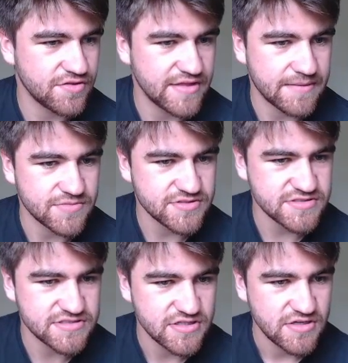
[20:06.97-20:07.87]

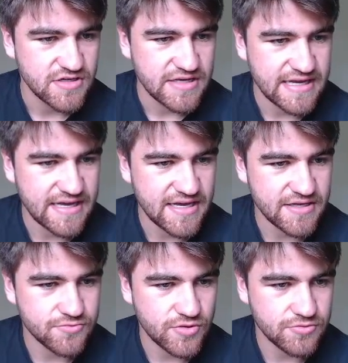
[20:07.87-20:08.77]
numbers,
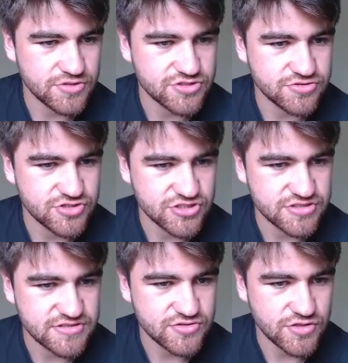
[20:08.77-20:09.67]
and we were to
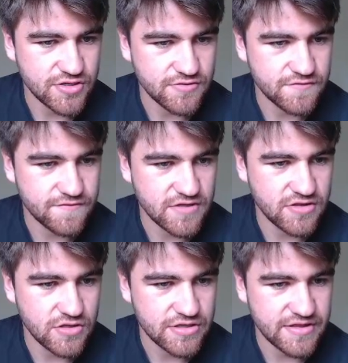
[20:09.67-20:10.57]
just sort of
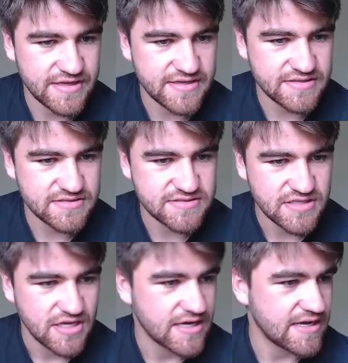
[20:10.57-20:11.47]
look at these,
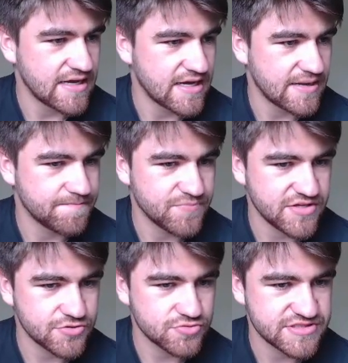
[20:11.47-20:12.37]

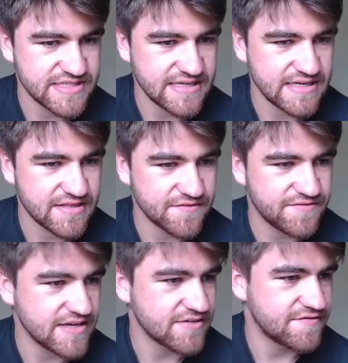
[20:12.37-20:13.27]
you will see in the
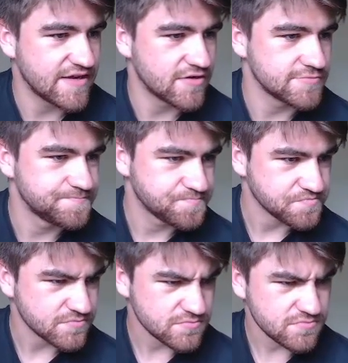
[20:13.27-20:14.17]
VFL,
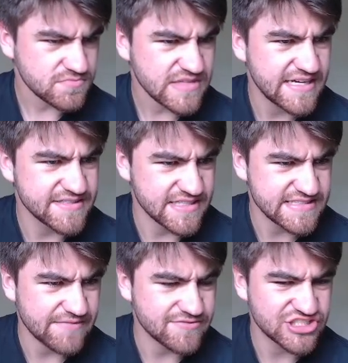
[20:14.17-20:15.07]
he does
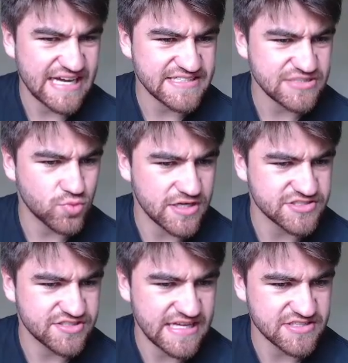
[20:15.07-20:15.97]
average
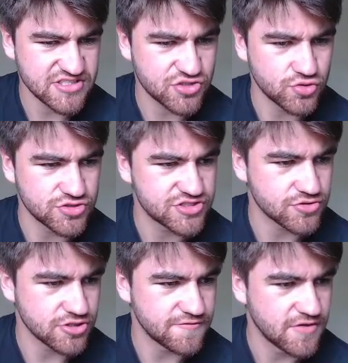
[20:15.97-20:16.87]
81, so that is a good
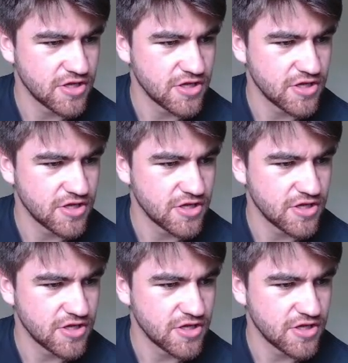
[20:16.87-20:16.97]
sort of